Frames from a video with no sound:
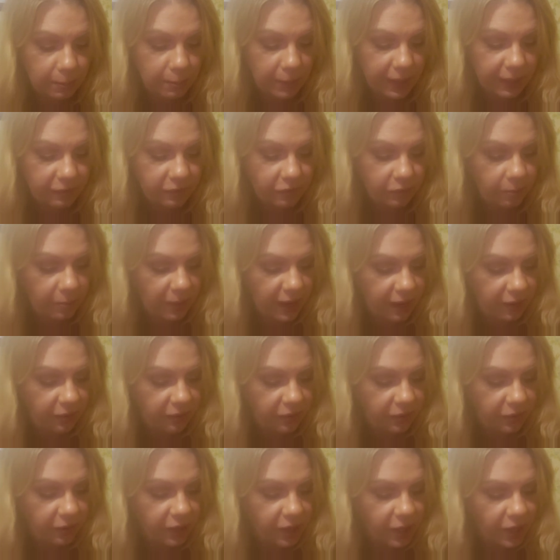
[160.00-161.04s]
micro
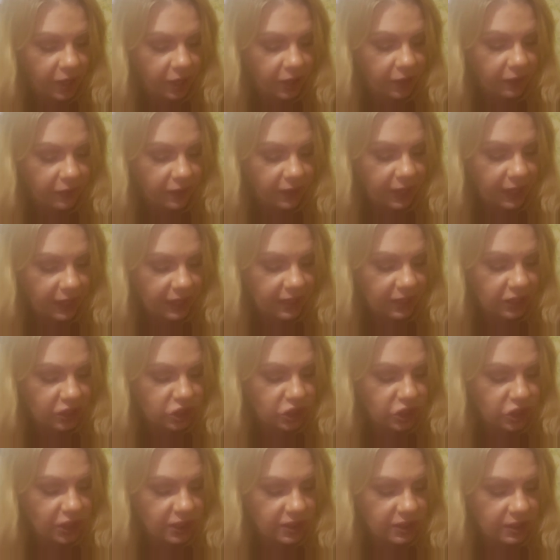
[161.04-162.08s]
powder, creating
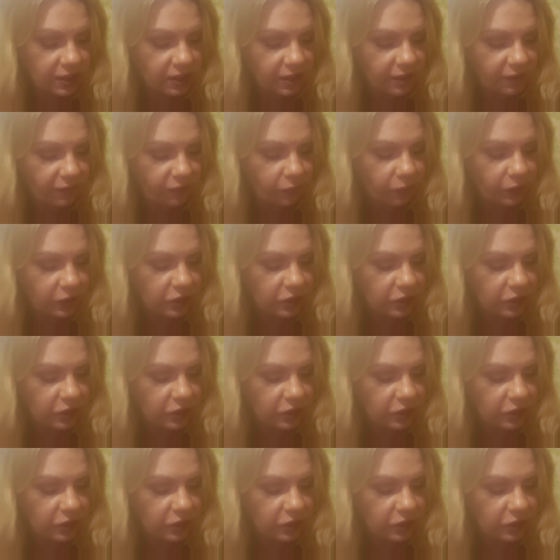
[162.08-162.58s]
just enough for a